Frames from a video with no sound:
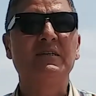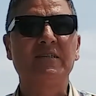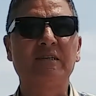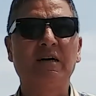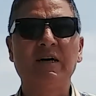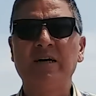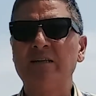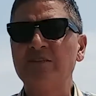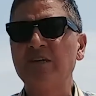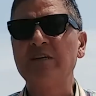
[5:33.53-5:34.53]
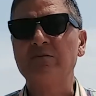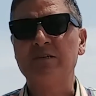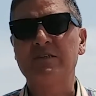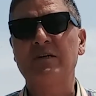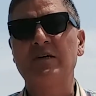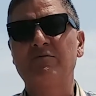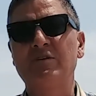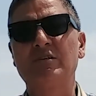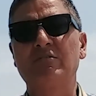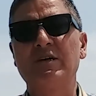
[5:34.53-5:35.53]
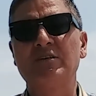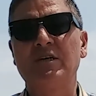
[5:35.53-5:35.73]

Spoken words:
desire, the genuine desire for it to create